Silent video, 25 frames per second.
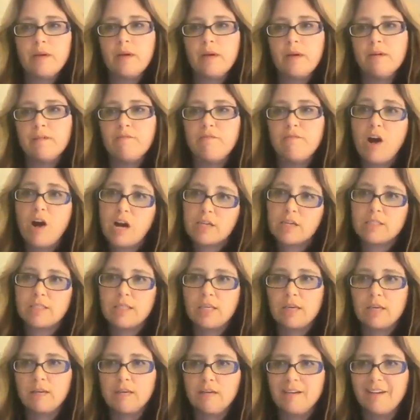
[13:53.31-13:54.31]

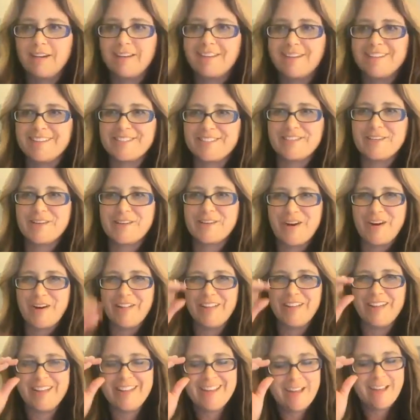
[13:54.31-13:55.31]
voxing, I guess you call
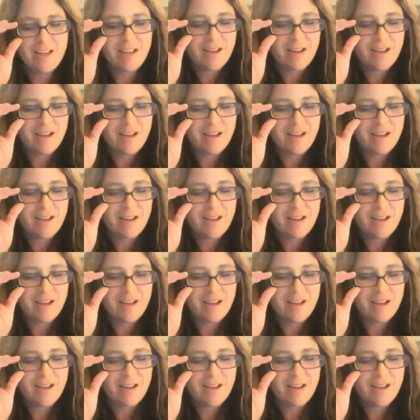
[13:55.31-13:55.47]
it,